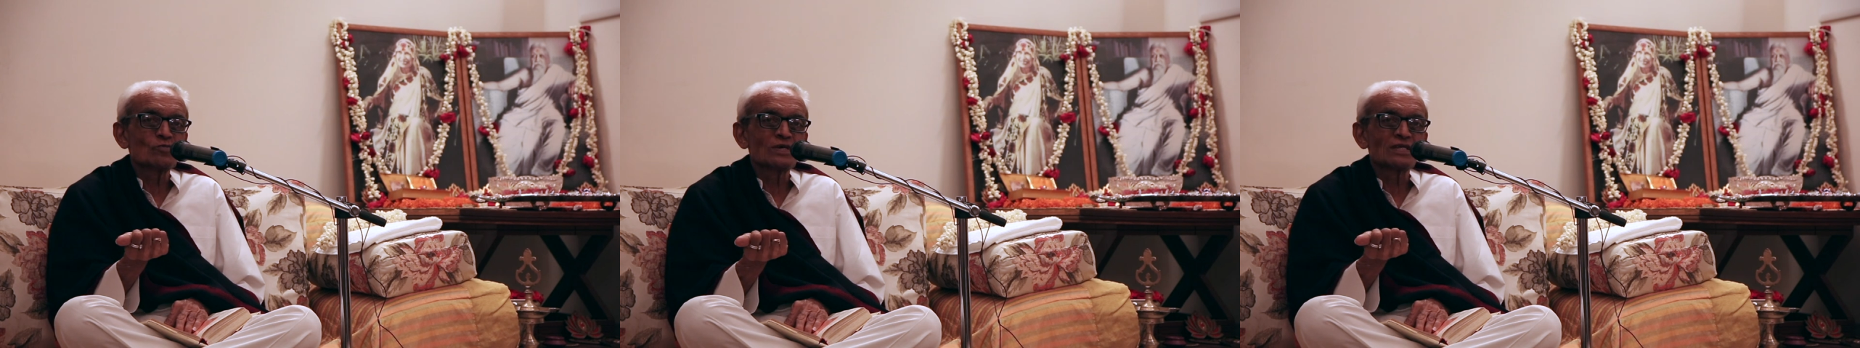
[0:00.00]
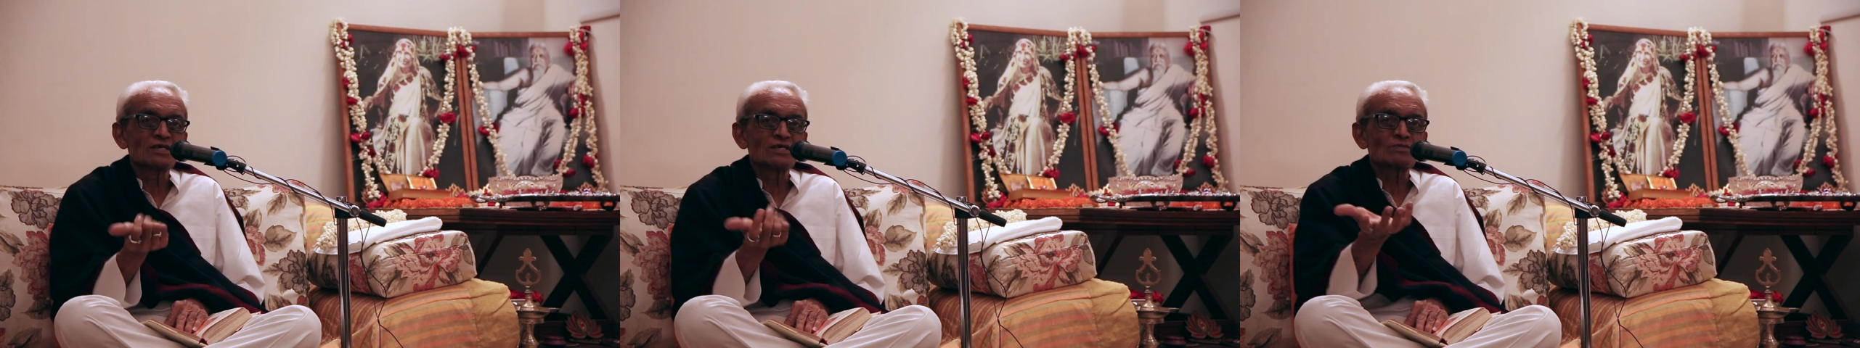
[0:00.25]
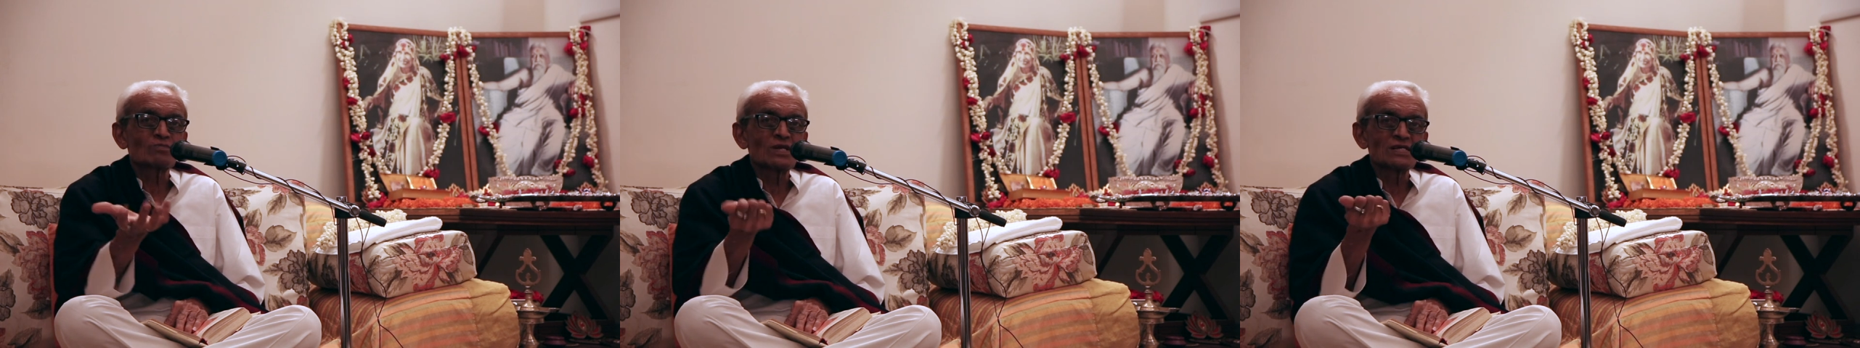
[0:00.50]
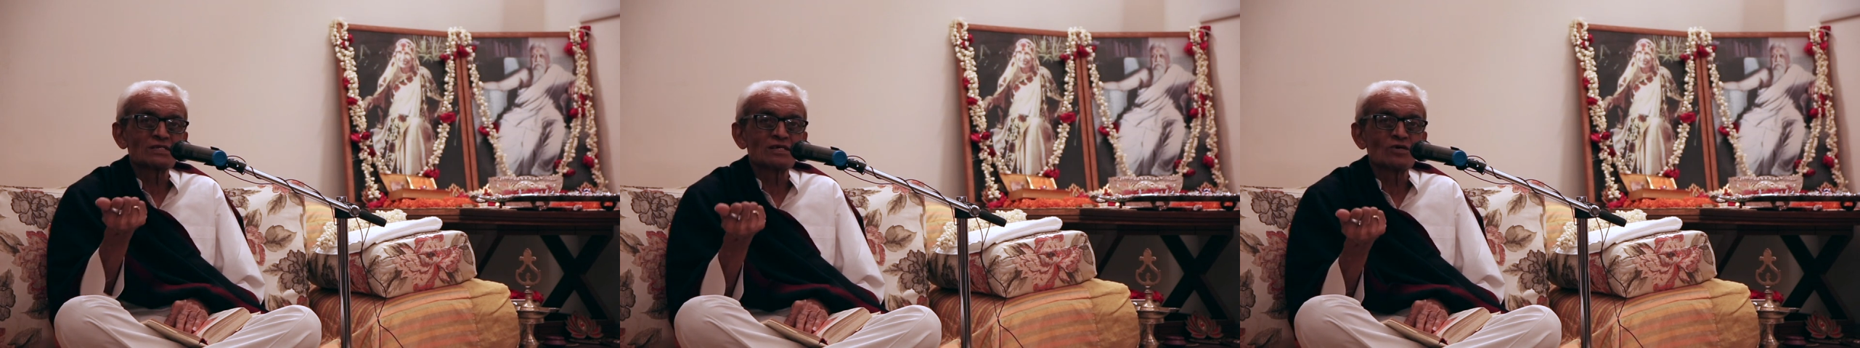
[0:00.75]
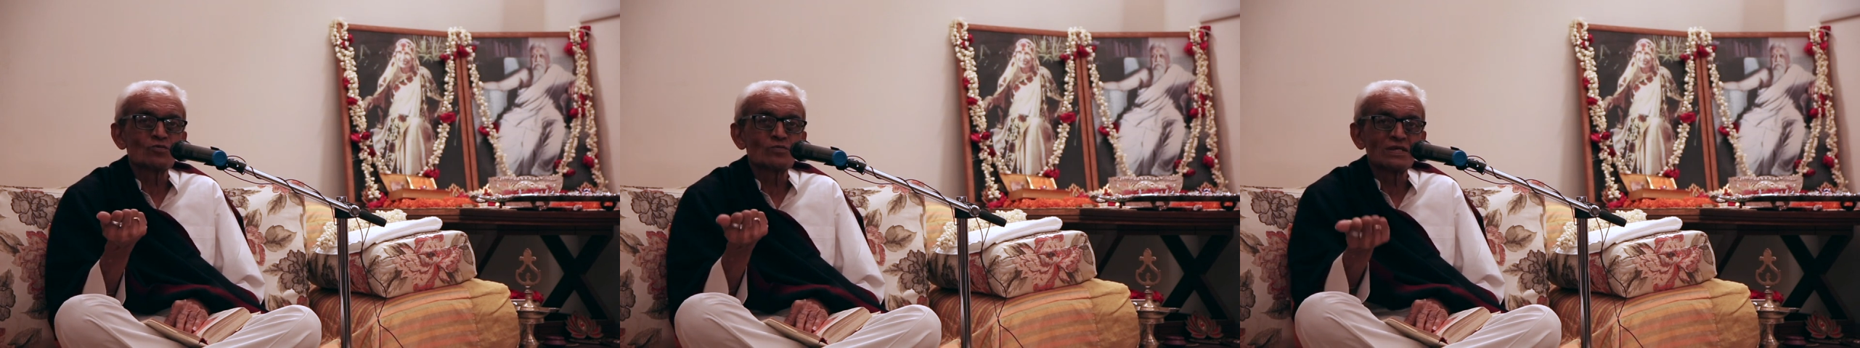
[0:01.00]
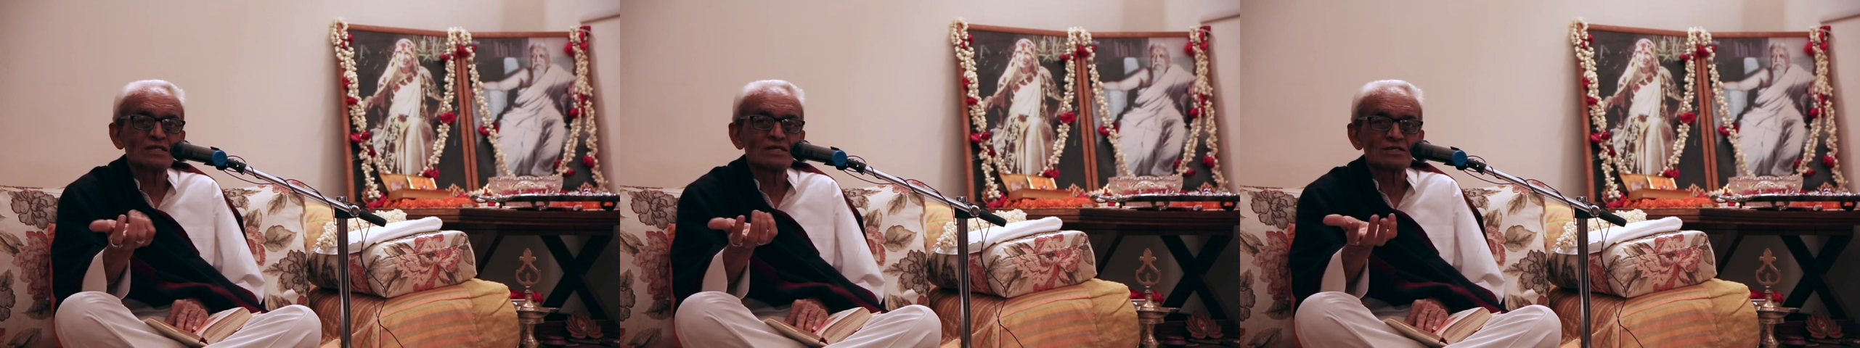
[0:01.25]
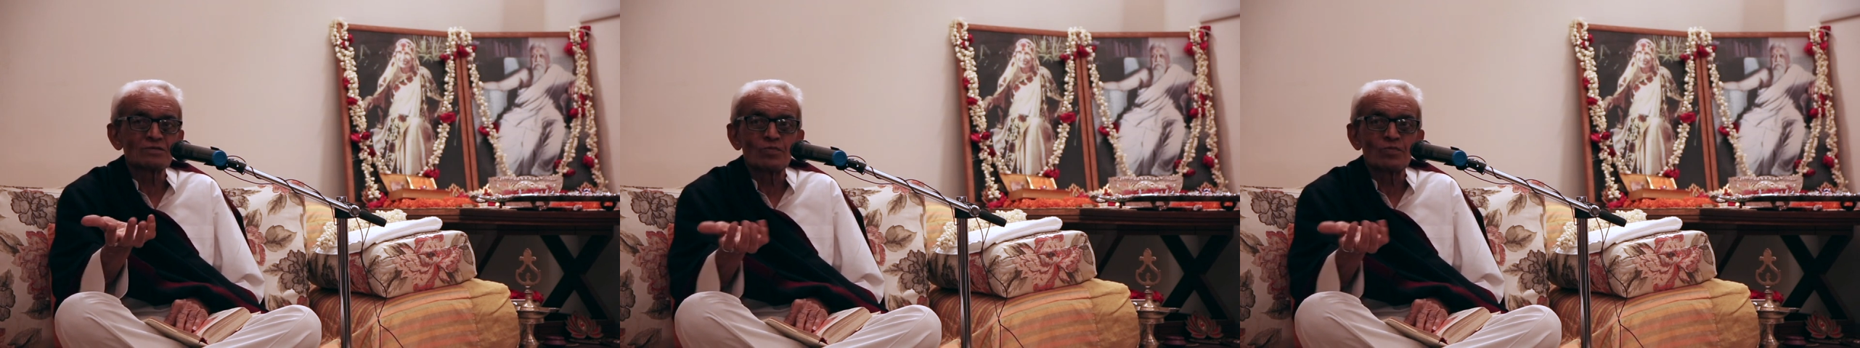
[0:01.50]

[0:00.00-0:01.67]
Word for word: me this, please give me this,